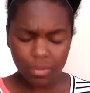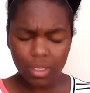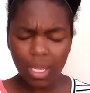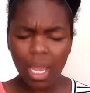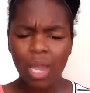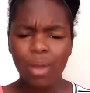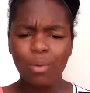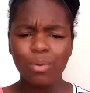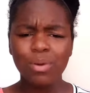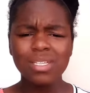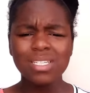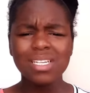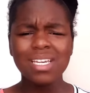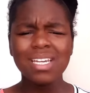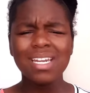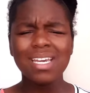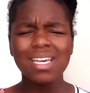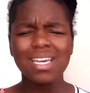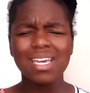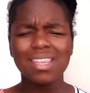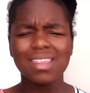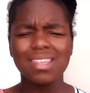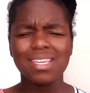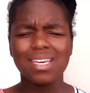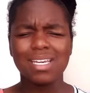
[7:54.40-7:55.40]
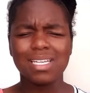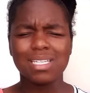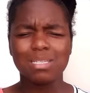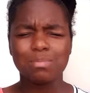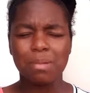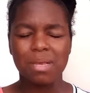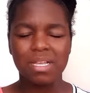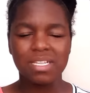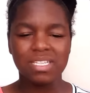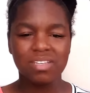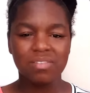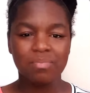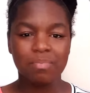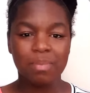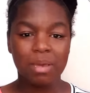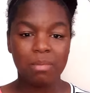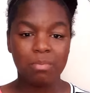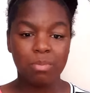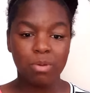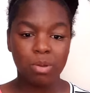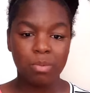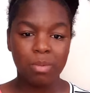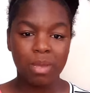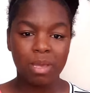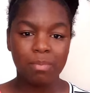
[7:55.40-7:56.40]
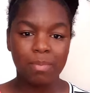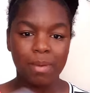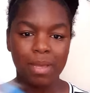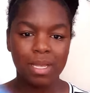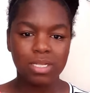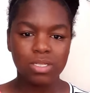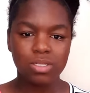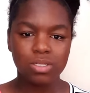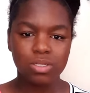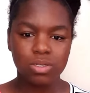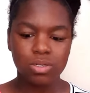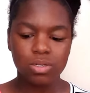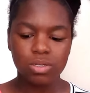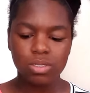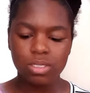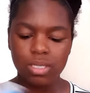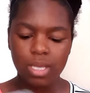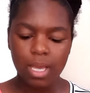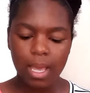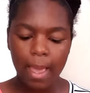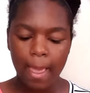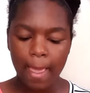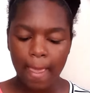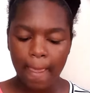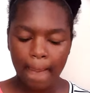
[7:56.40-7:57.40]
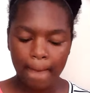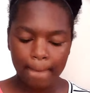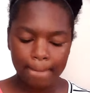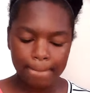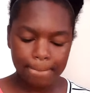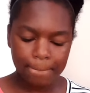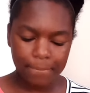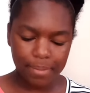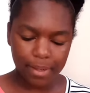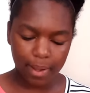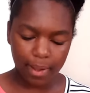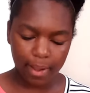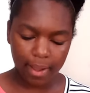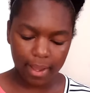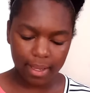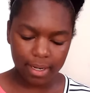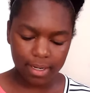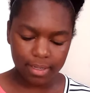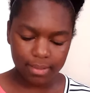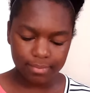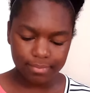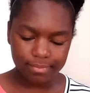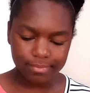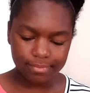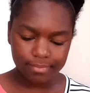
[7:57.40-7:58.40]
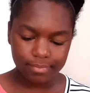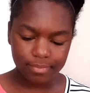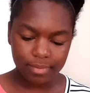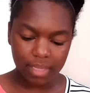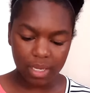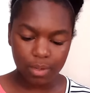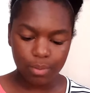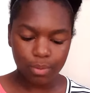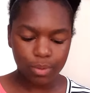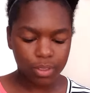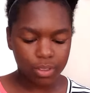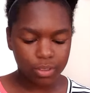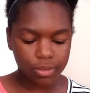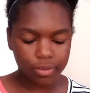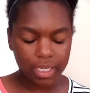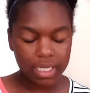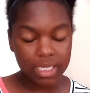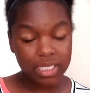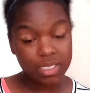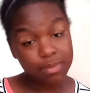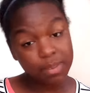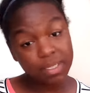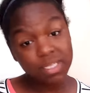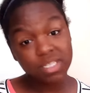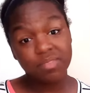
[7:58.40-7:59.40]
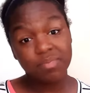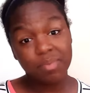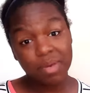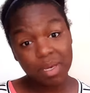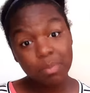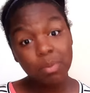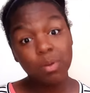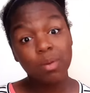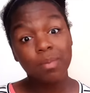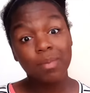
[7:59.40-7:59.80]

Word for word: I was going to get the expensive paper mate pencils, but they were expensive paper